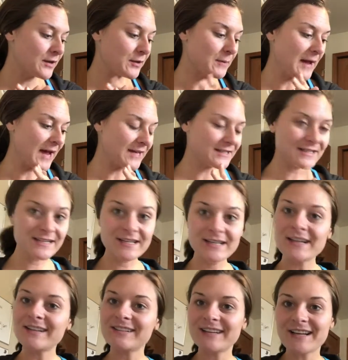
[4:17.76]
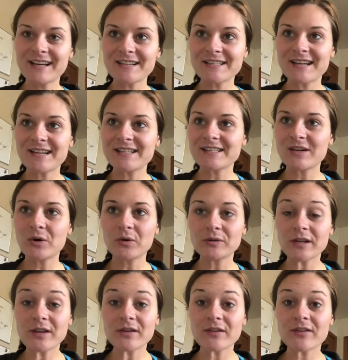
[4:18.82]
The passy, like I said, is a whole
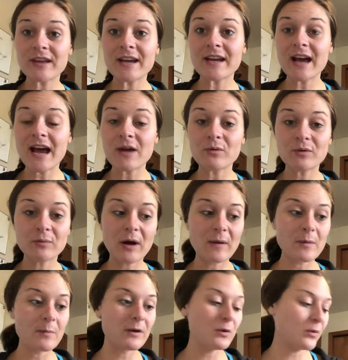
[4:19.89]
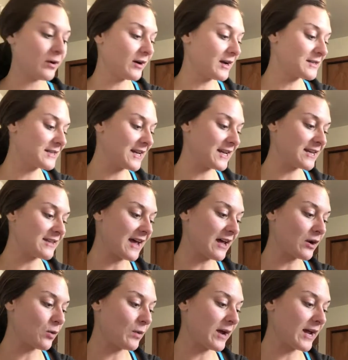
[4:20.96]
nother thing. I will probably work on taking
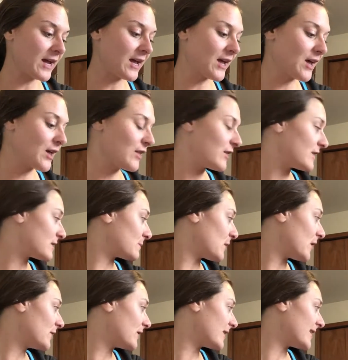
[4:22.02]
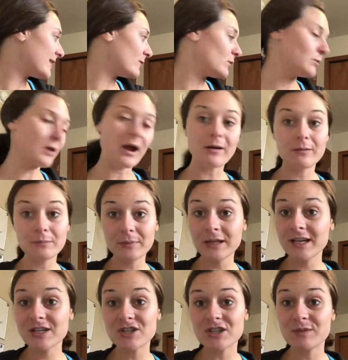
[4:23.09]
that away this month, and it will
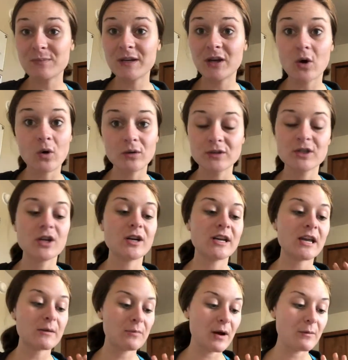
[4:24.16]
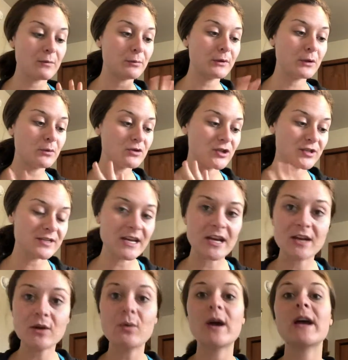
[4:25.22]
probably just be cold turkey. I probably will just
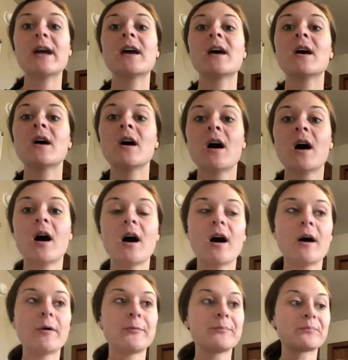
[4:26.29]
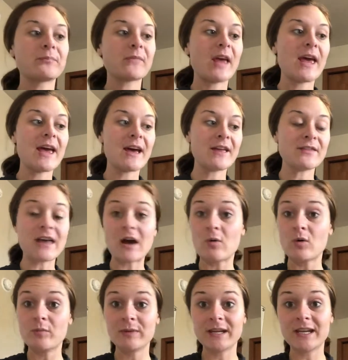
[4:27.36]
take it away, and that
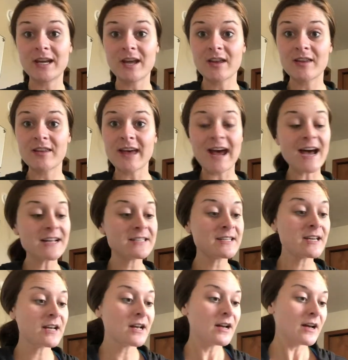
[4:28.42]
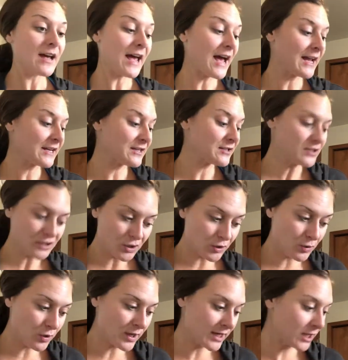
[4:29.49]
will be that. At his
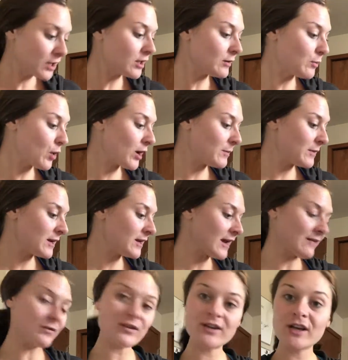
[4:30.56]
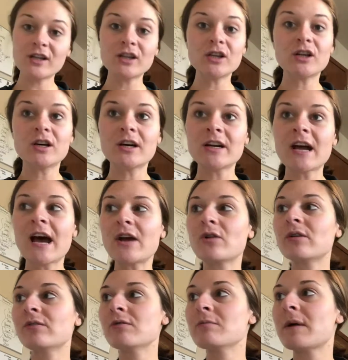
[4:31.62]
2-year appointment, everything looked good. I don't
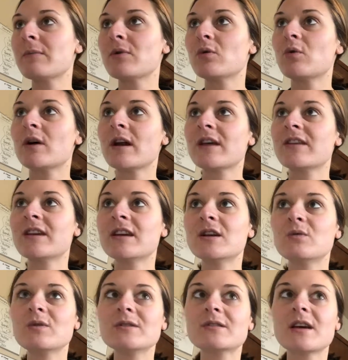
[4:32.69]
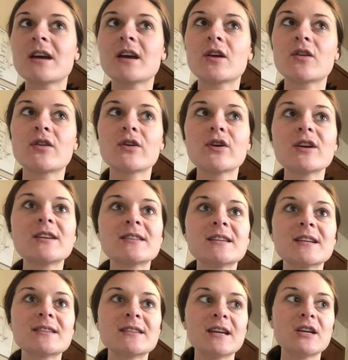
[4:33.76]
even remember what. I think he was like
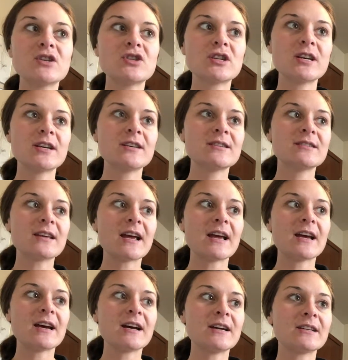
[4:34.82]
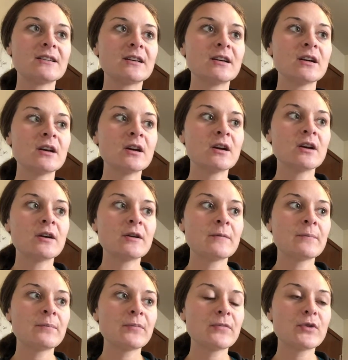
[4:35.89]
36 inches and
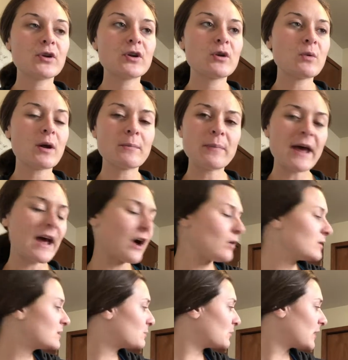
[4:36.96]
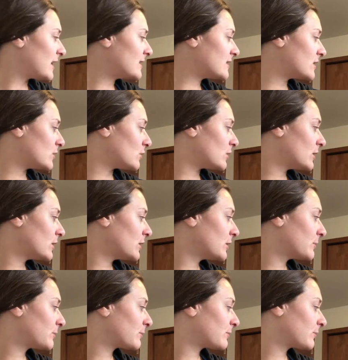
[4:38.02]
31 pounds. Bless you.
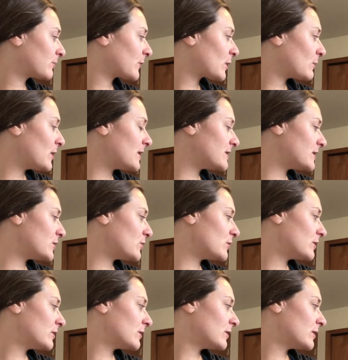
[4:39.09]
Bless you.